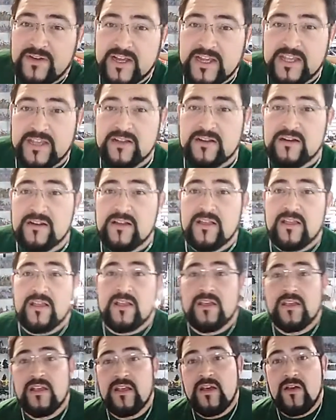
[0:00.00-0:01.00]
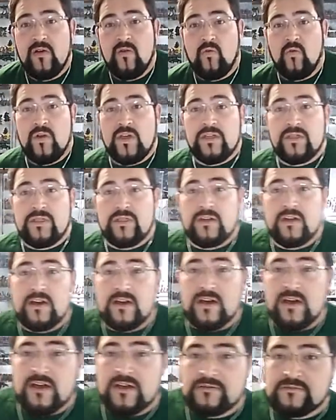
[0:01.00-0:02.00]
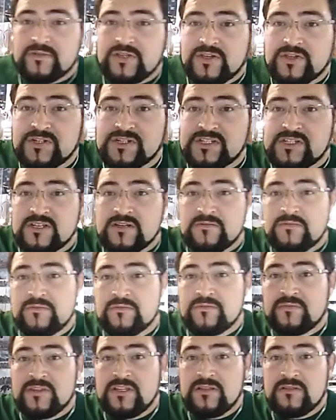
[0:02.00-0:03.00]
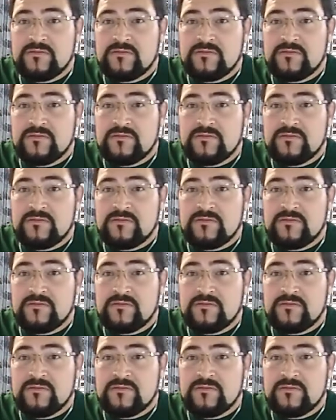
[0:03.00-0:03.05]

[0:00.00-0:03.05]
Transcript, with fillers: find here with uh, custom